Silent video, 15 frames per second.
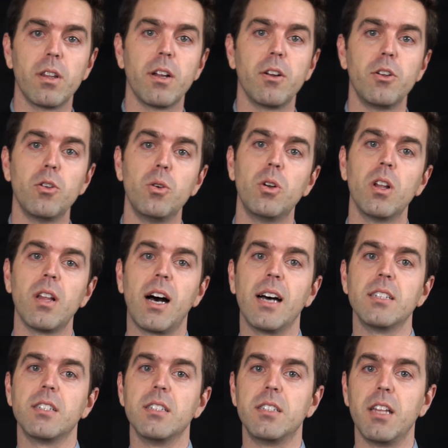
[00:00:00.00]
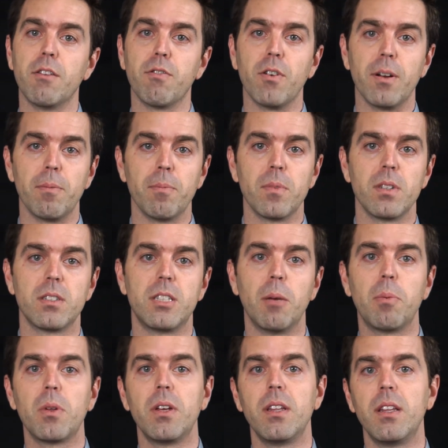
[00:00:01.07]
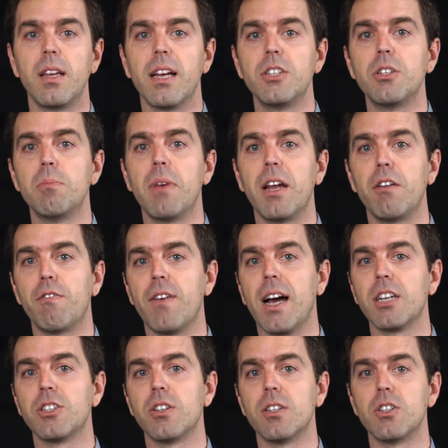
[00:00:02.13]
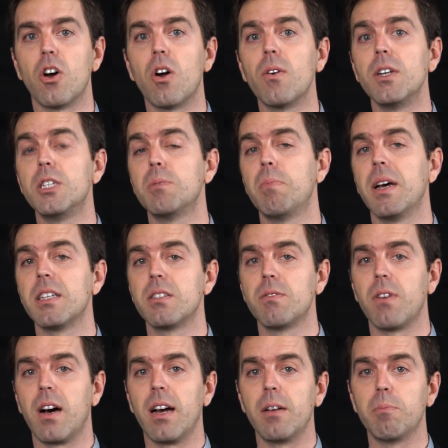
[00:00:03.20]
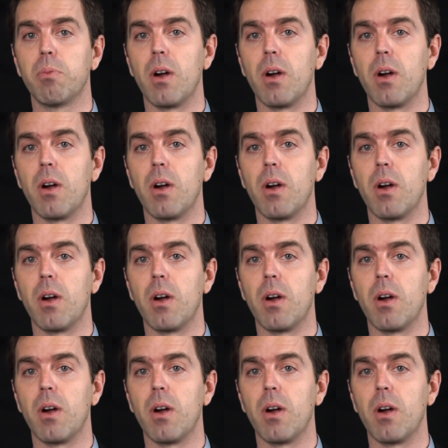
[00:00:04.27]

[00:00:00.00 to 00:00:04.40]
they're utilized is different. Typically, the engine manufacturer has already specified